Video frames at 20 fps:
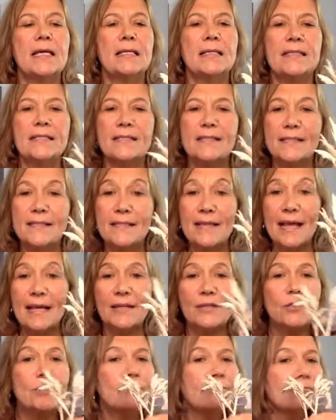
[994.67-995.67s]
This is
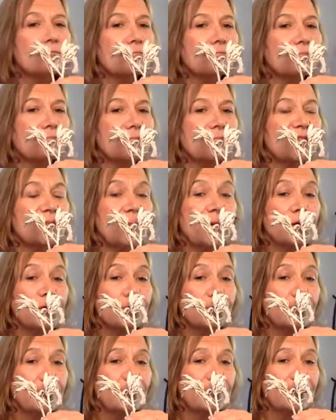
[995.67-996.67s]
sage. Smells
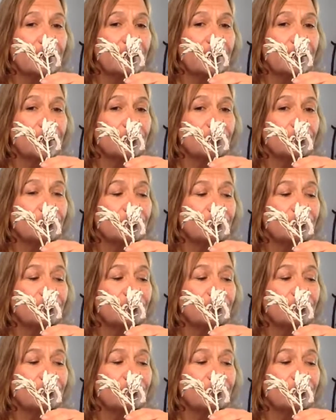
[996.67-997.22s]
really good.